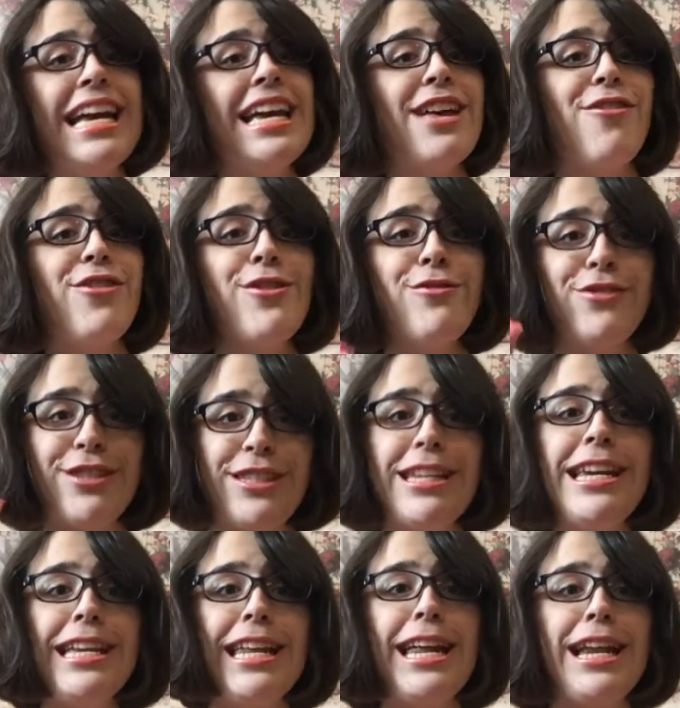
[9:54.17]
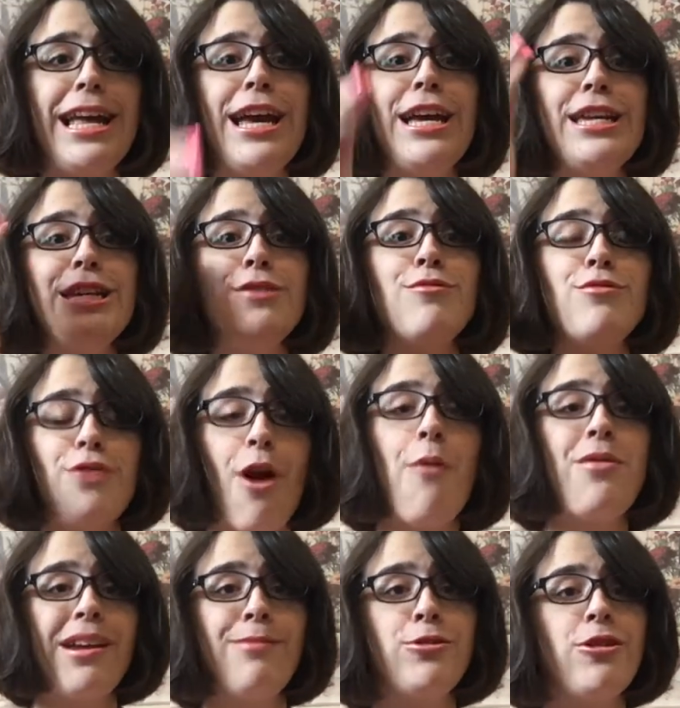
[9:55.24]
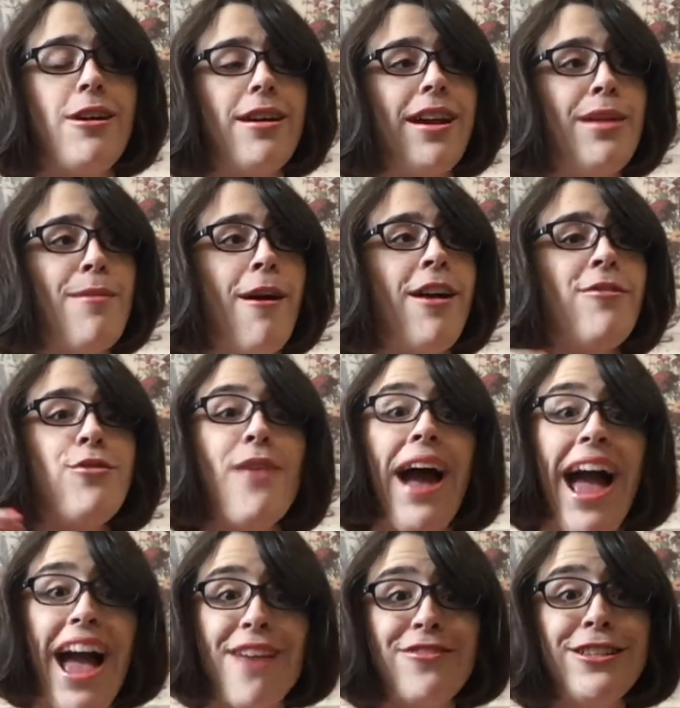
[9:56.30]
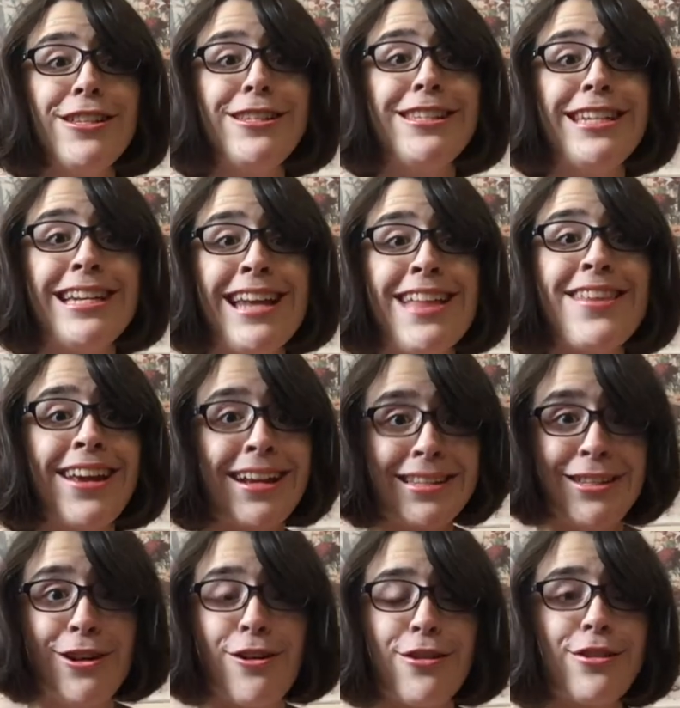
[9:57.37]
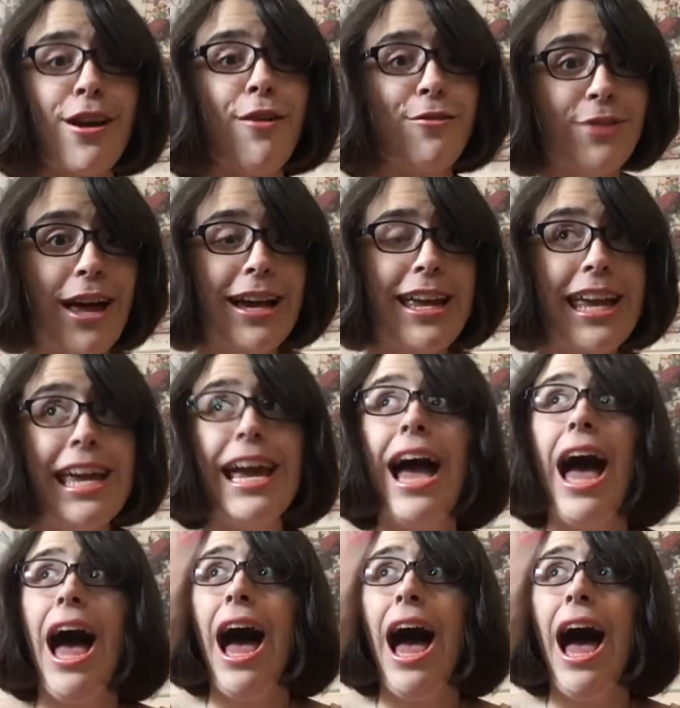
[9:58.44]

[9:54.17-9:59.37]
If you've seen it, you know what I'm talking about. If you haven't seen it, then consider yourself lucky.